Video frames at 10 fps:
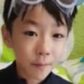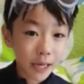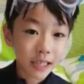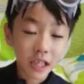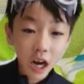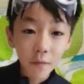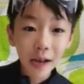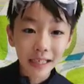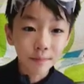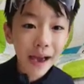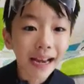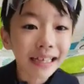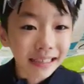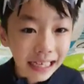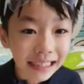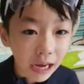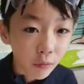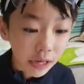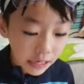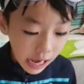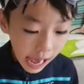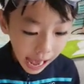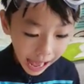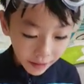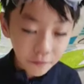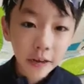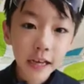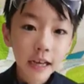because Earth has many things that we have,